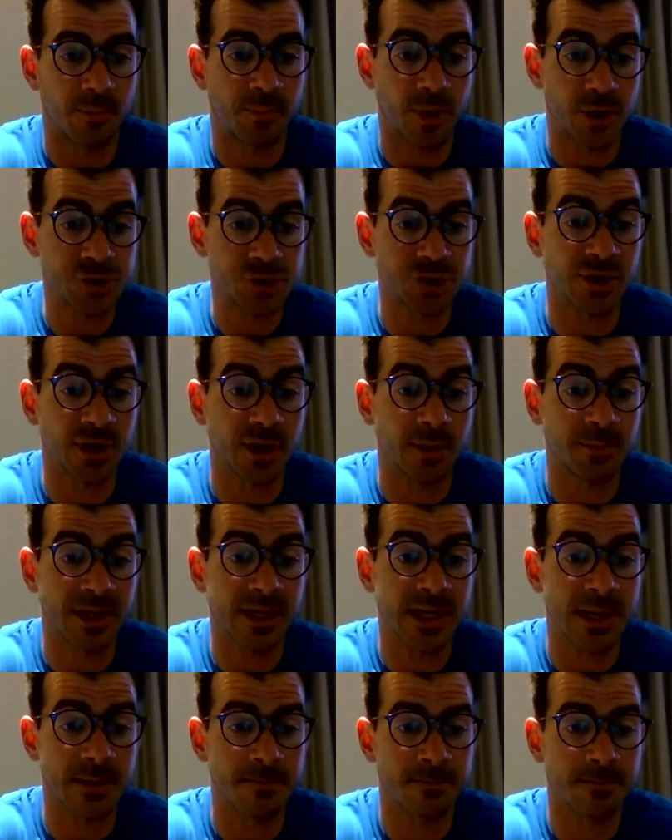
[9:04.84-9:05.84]
person you're going to
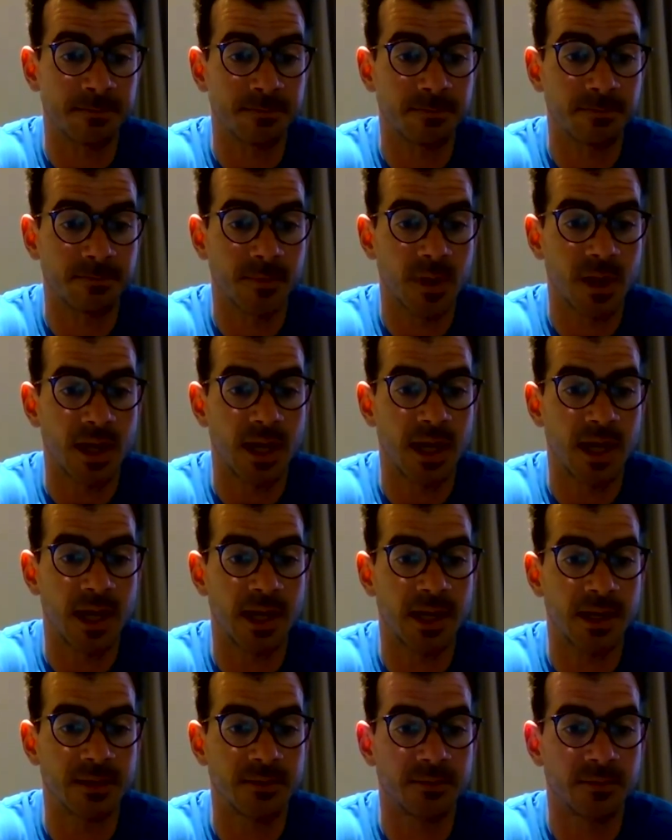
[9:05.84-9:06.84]
become.
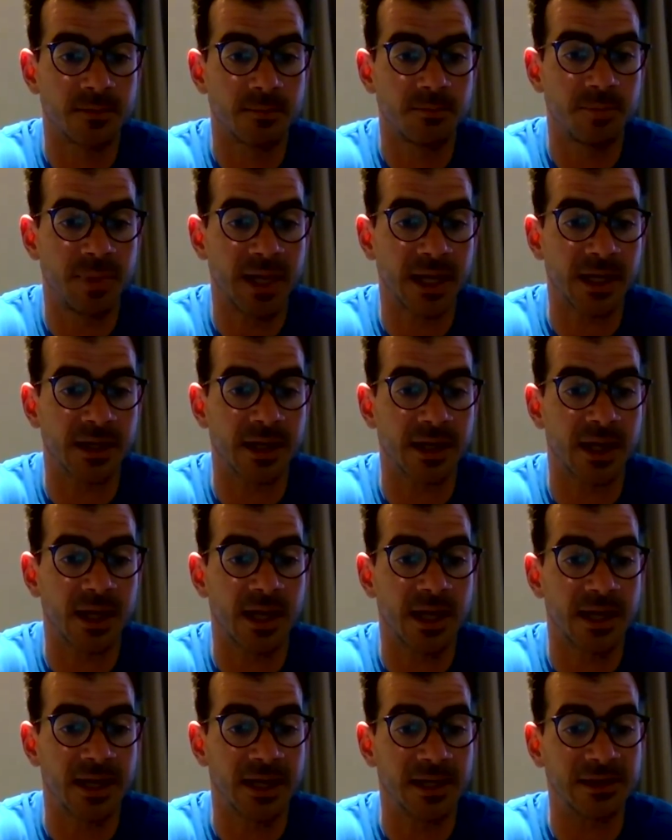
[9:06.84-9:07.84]
And being in
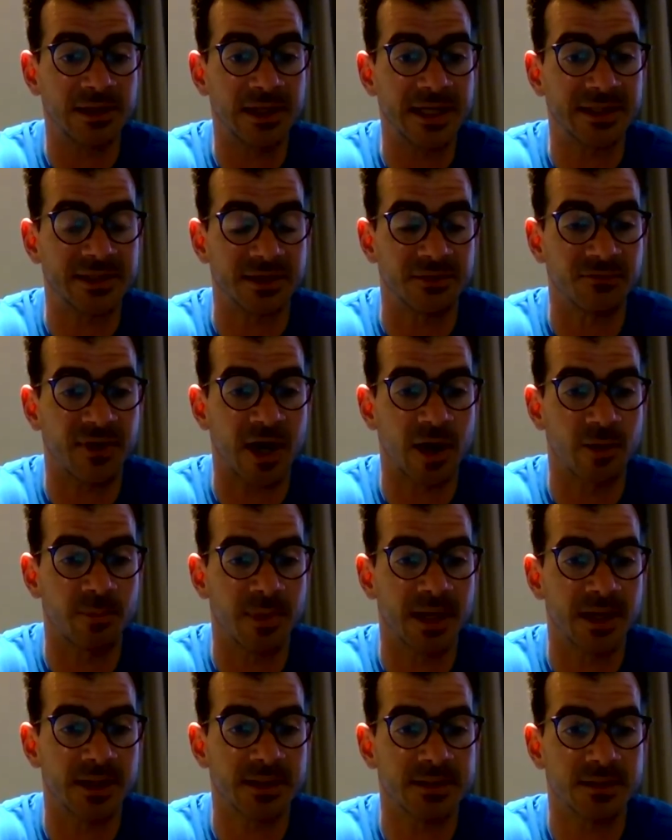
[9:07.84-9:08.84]
an elite
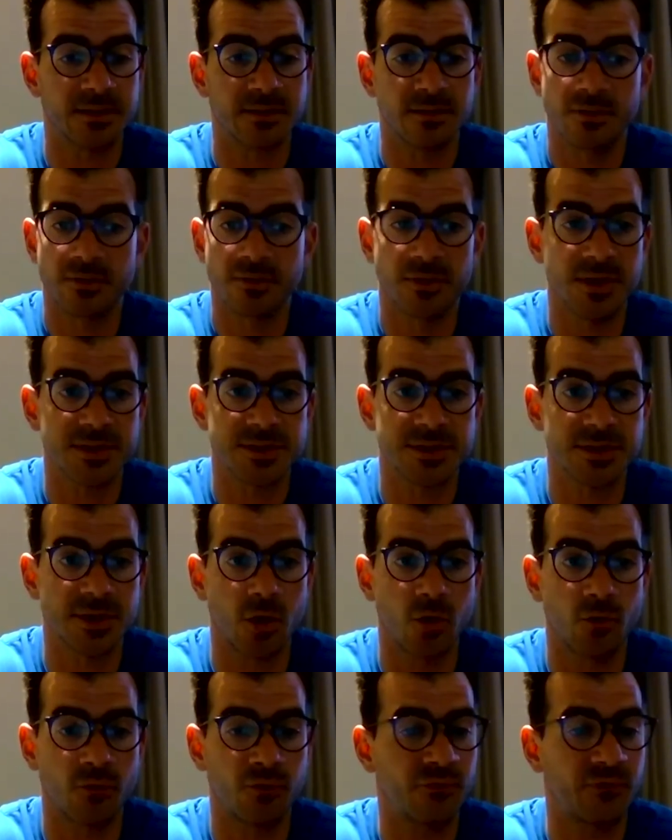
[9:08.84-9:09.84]
environment, there's
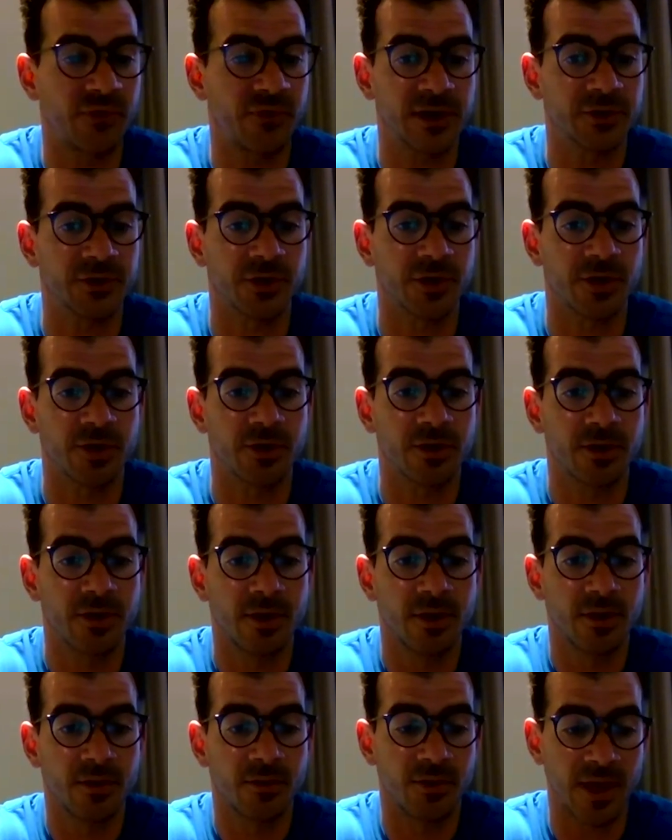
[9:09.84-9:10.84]
no failure
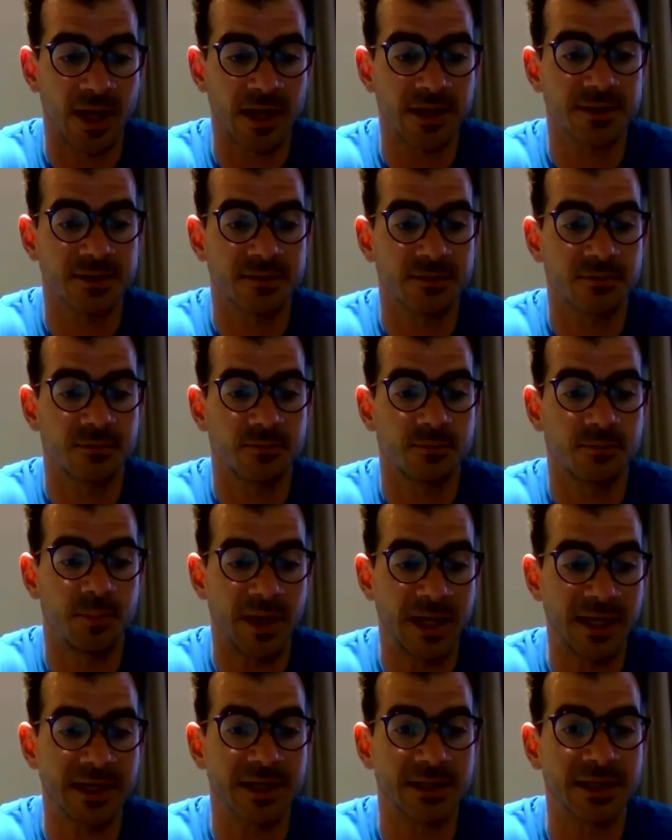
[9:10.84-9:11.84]
than
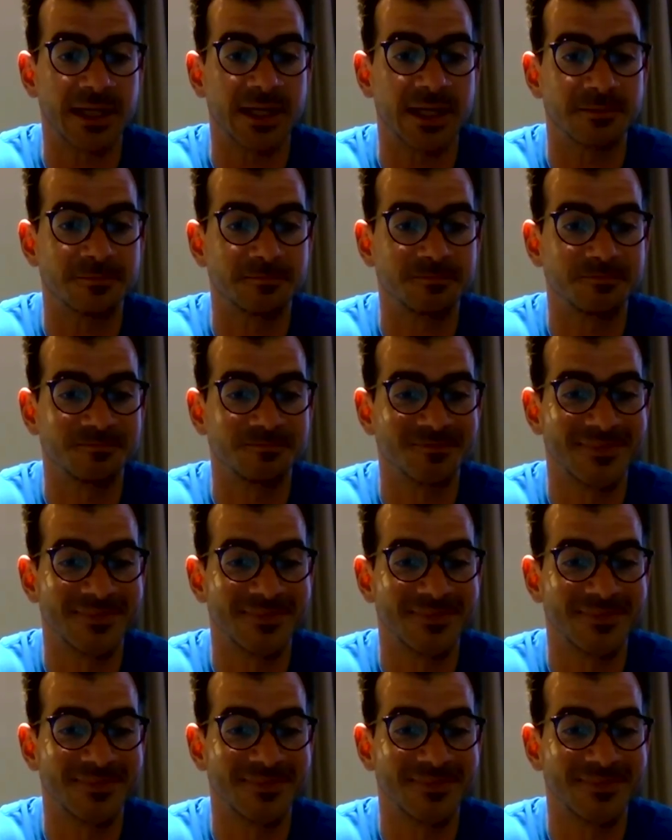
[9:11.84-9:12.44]
being elite.